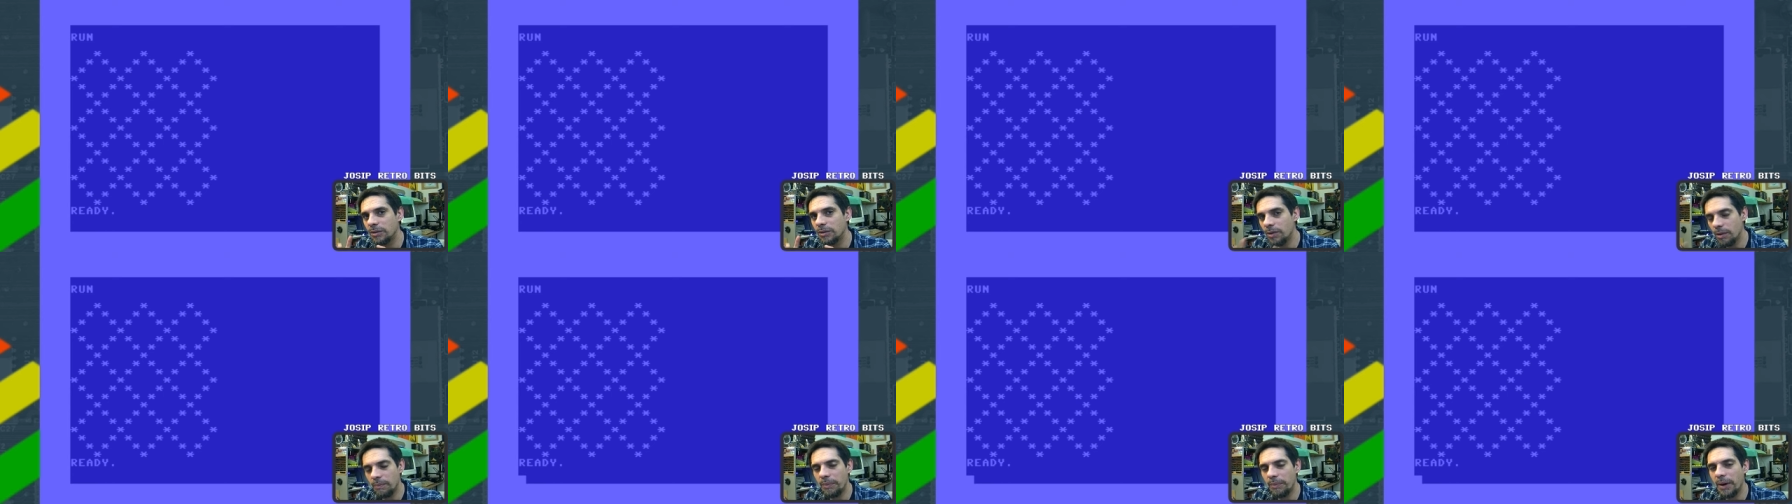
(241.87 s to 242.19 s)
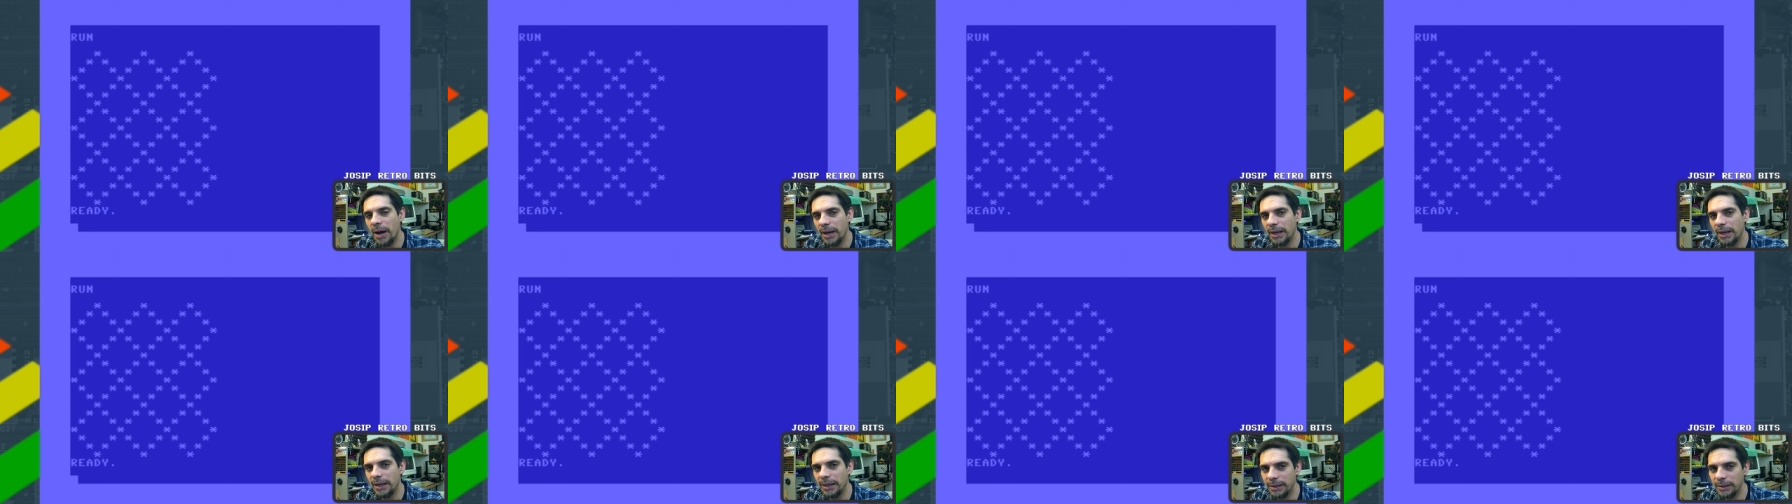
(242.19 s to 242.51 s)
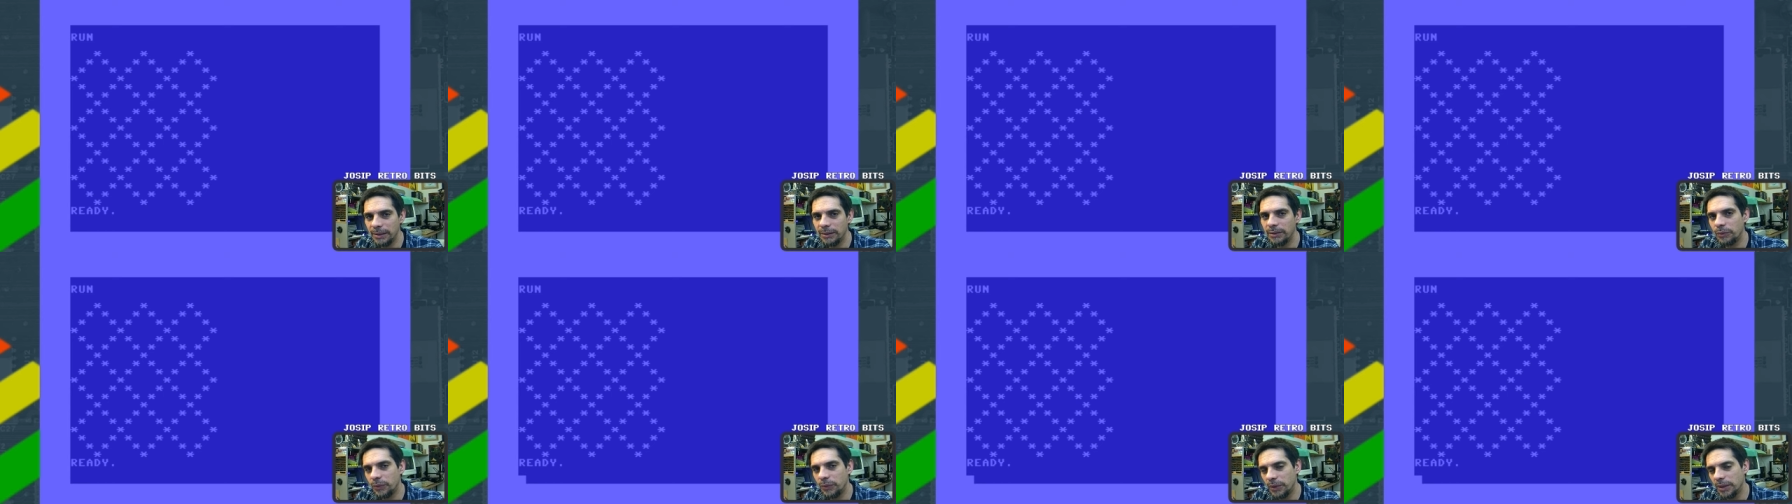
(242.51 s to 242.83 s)
compile it
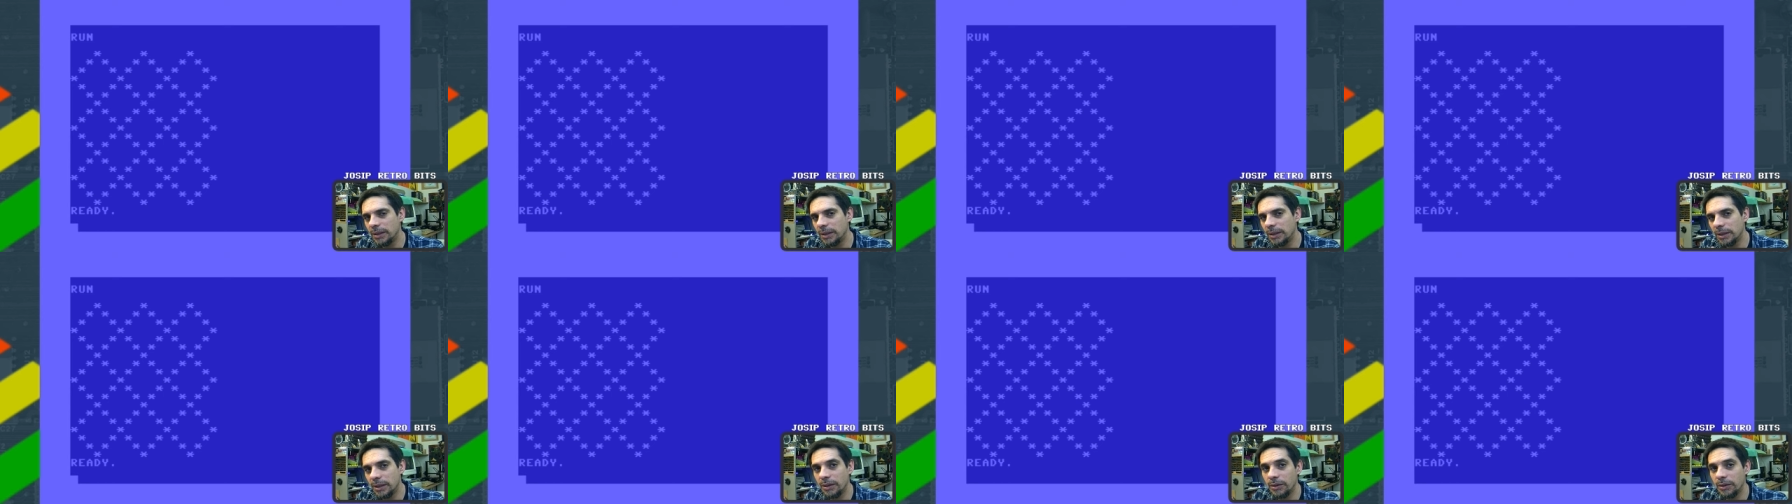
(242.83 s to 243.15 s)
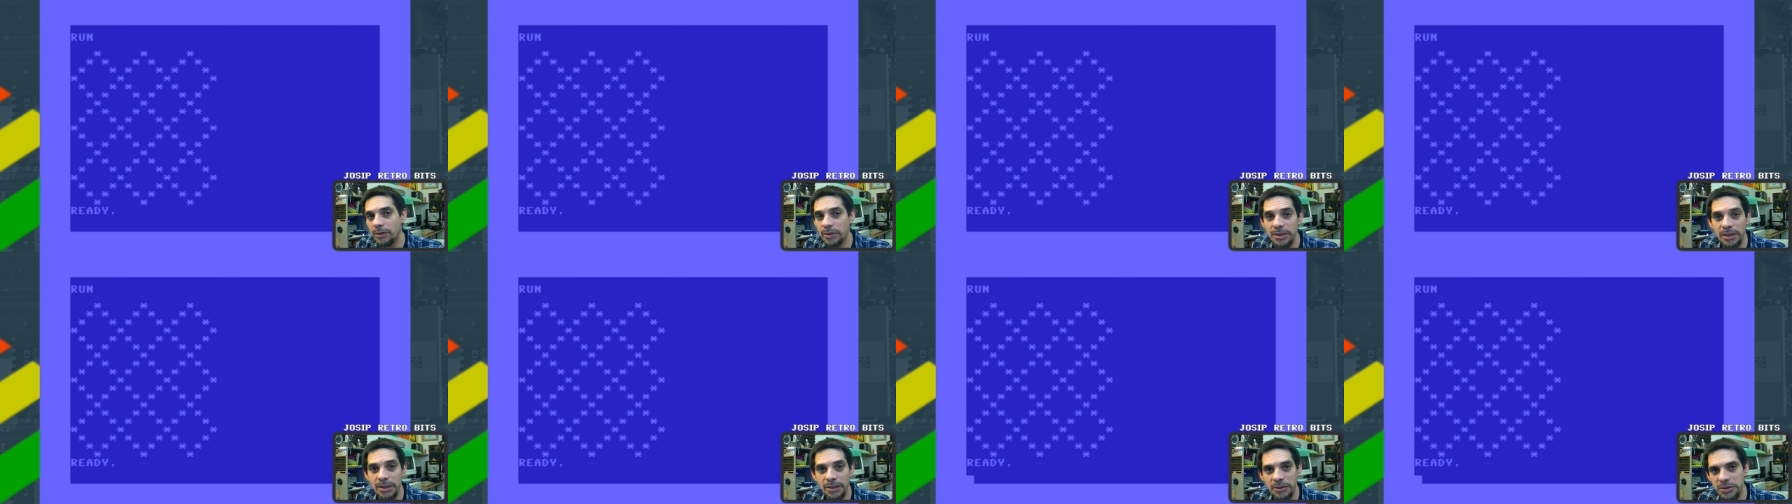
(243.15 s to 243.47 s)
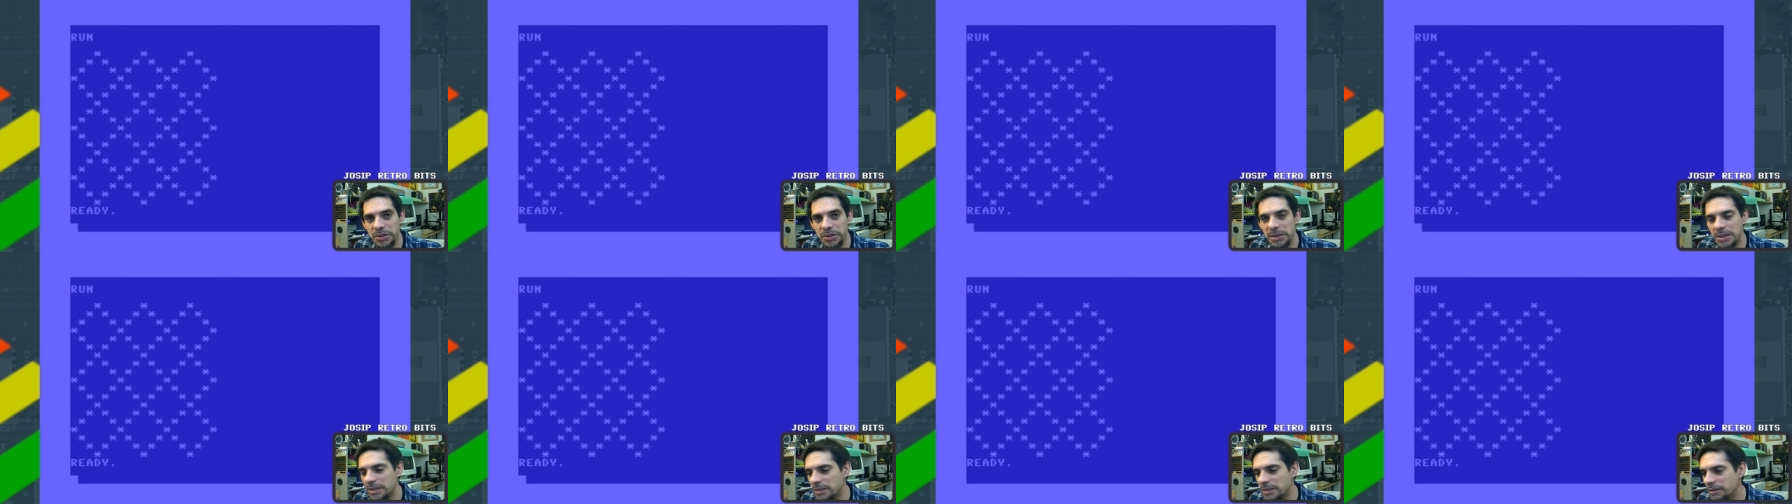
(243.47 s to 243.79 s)
with the Oscar
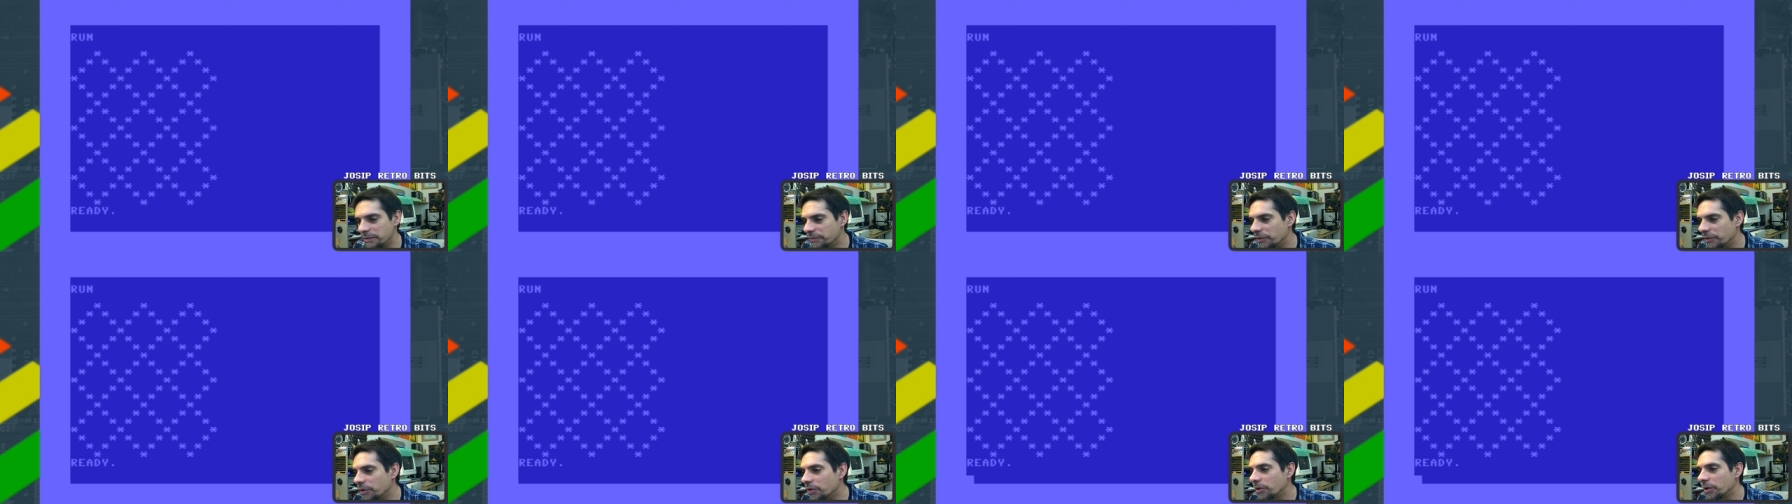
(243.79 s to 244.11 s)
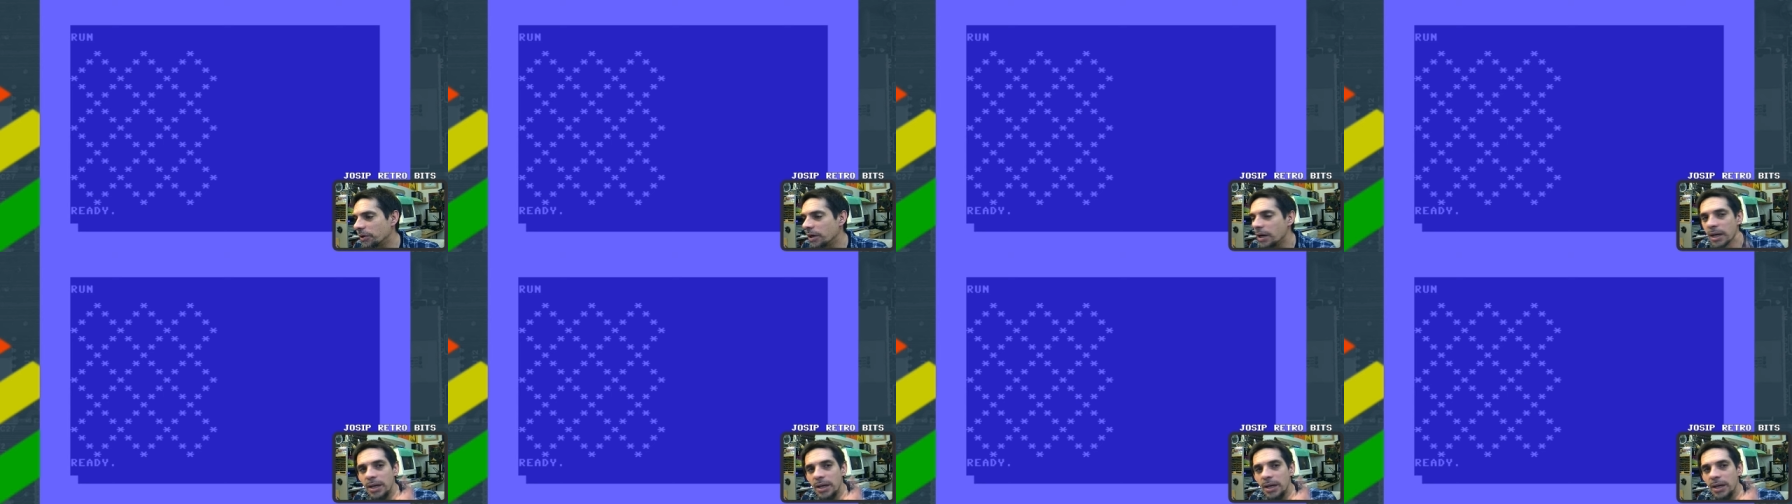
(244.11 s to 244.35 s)
64.